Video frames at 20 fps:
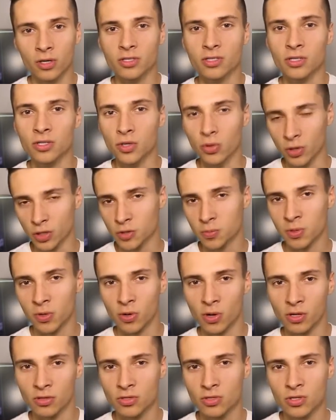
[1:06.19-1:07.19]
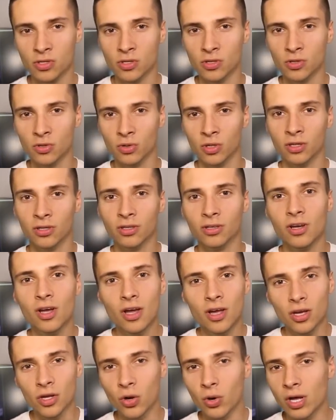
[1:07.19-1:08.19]
It's a new experience to you, and
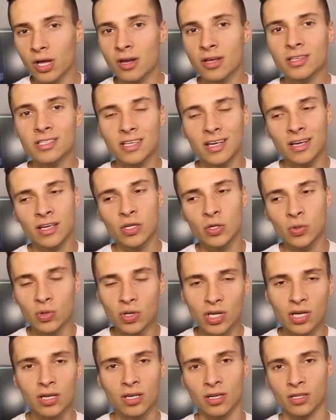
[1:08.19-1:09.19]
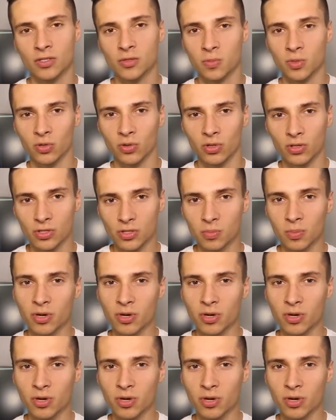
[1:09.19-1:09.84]
you know, it is a unique experience.